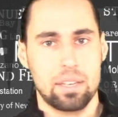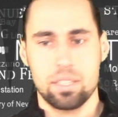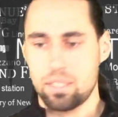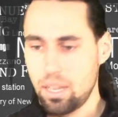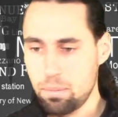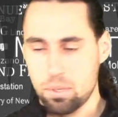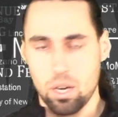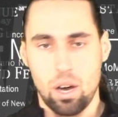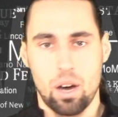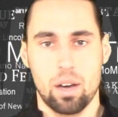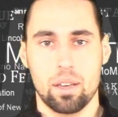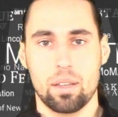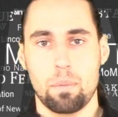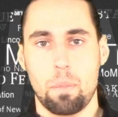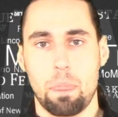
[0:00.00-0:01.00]
Just let them
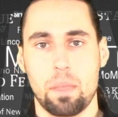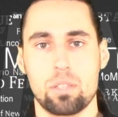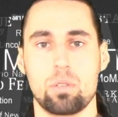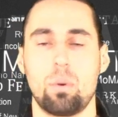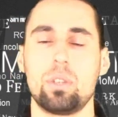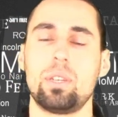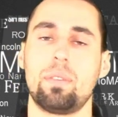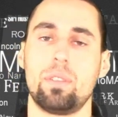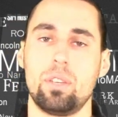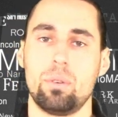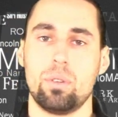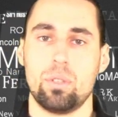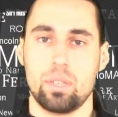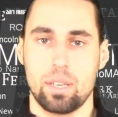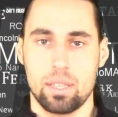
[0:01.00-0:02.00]
talk. So what you have to do
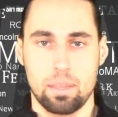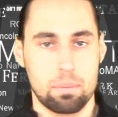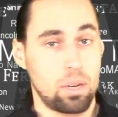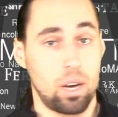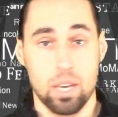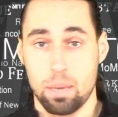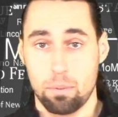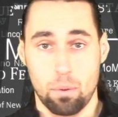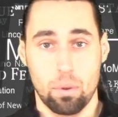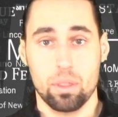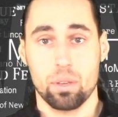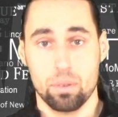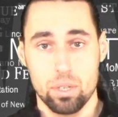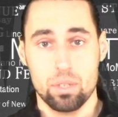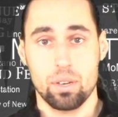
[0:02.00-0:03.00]
is you get them talking about what
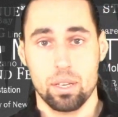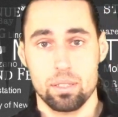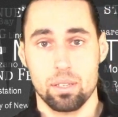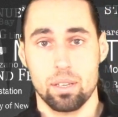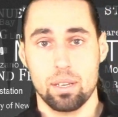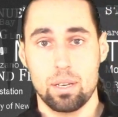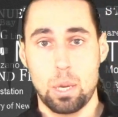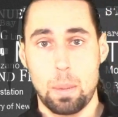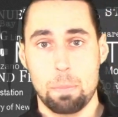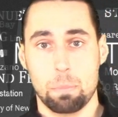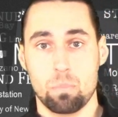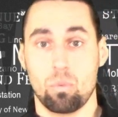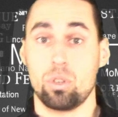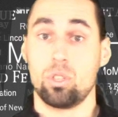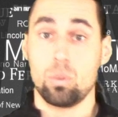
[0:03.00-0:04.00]
they're interested in,
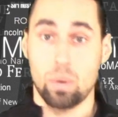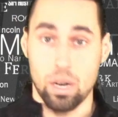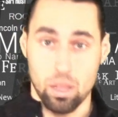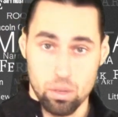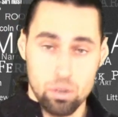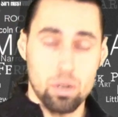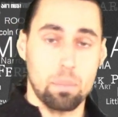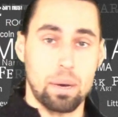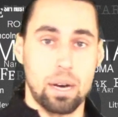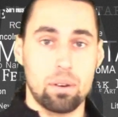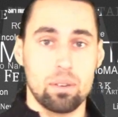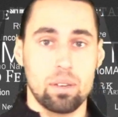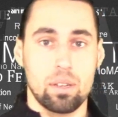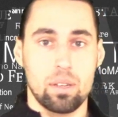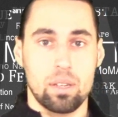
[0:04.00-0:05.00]
what you want to learn
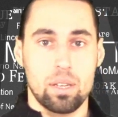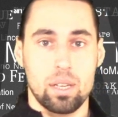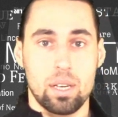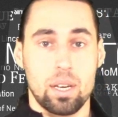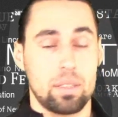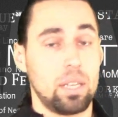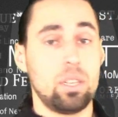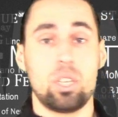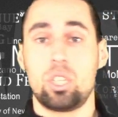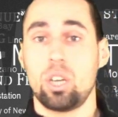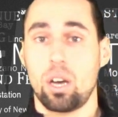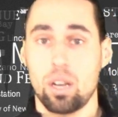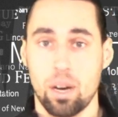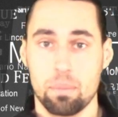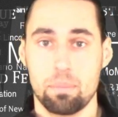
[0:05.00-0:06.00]
about, then you
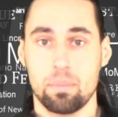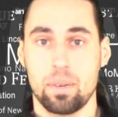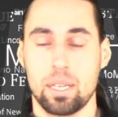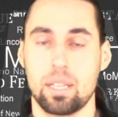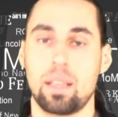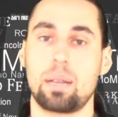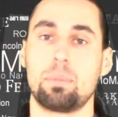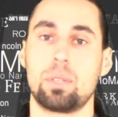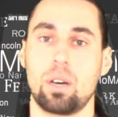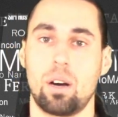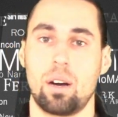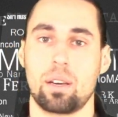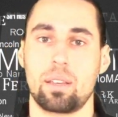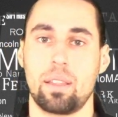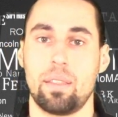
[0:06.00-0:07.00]
shut up and you let them
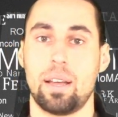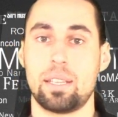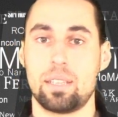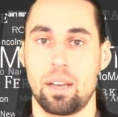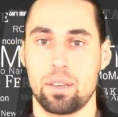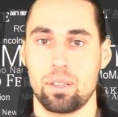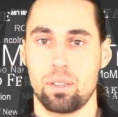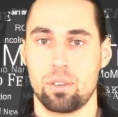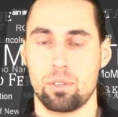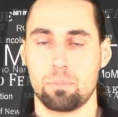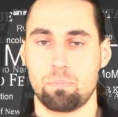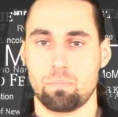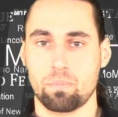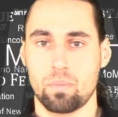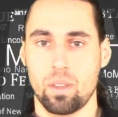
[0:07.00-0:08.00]
talk, and that's how you learn.